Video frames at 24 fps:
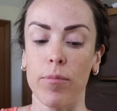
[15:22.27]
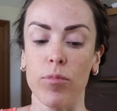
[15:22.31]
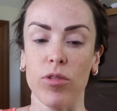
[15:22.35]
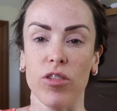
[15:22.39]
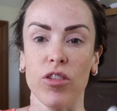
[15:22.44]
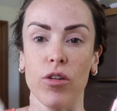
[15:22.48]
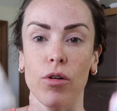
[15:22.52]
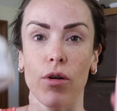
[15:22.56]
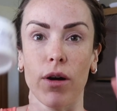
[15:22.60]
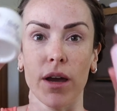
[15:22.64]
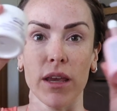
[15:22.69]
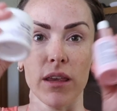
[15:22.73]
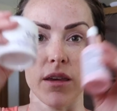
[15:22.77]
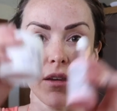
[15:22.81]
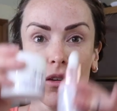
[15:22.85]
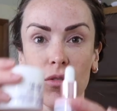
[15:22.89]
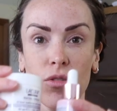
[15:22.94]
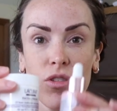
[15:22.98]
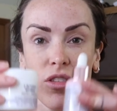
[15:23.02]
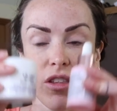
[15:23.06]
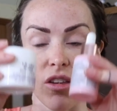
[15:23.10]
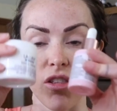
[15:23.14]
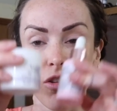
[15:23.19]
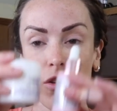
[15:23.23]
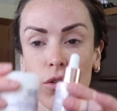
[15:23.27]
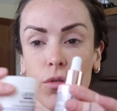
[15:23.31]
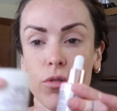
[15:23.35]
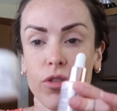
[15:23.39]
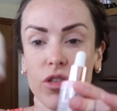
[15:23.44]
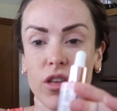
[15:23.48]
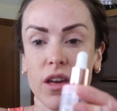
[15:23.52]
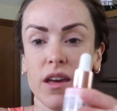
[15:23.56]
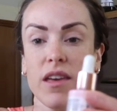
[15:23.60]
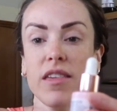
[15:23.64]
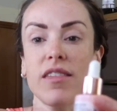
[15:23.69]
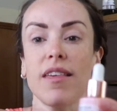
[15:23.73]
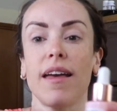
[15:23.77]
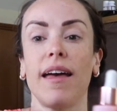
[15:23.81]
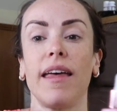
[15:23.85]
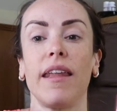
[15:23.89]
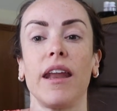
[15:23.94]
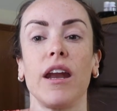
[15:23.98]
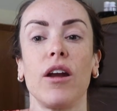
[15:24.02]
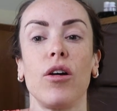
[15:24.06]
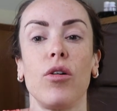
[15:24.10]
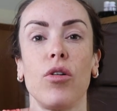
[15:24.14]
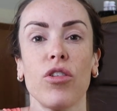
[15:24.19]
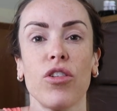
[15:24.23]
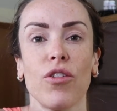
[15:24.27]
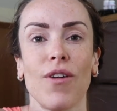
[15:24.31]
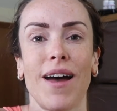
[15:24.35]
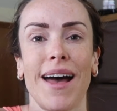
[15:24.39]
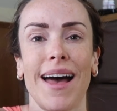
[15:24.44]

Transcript: So I use the two of these, and it also